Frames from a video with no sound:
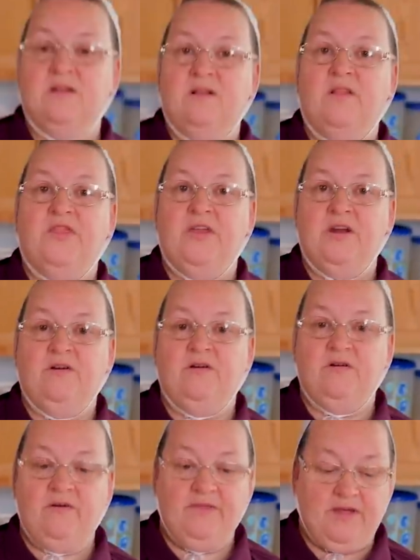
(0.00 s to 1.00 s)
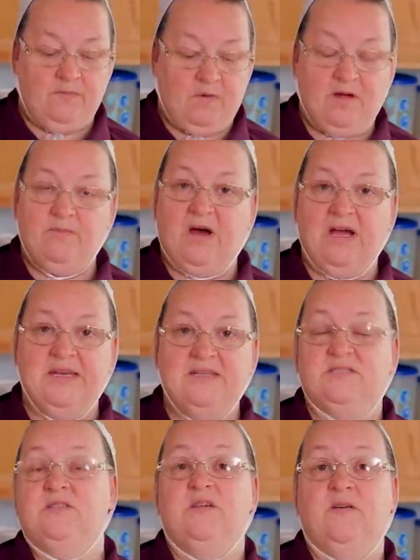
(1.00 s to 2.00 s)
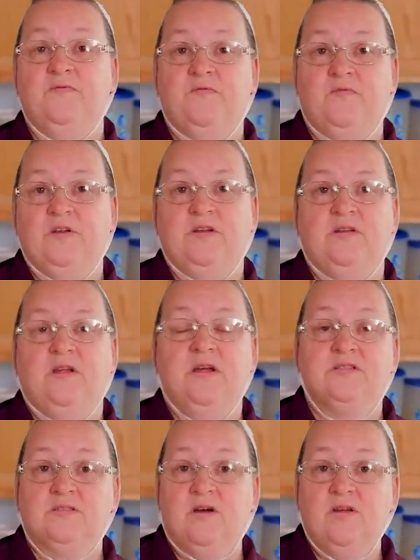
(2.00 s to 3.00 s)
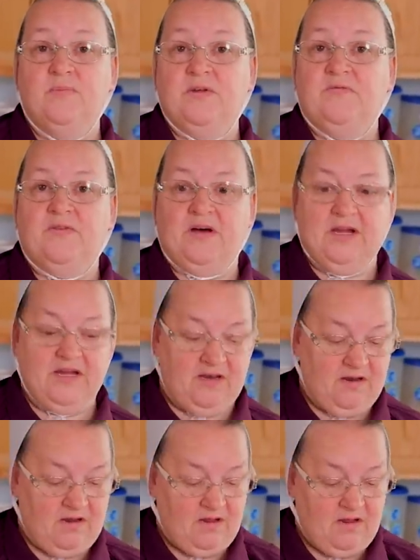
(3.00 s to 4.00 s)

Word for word: a little thinner than what mine is, don't grieve, it's gonna be fine.